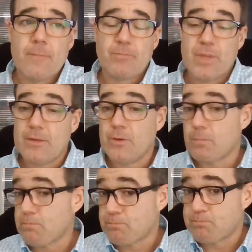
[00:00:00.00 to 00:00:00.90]
then
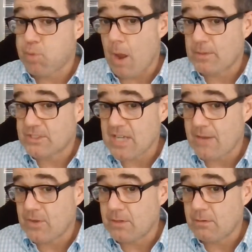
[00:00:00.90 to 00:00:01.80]
you're probably
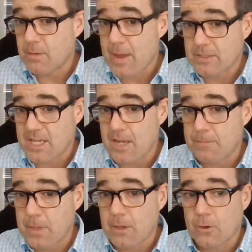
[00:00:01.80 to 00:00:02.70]
saving about
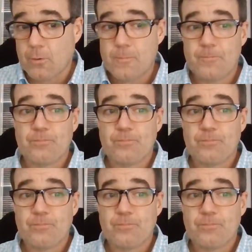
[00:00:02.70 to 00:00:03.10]
10 mil,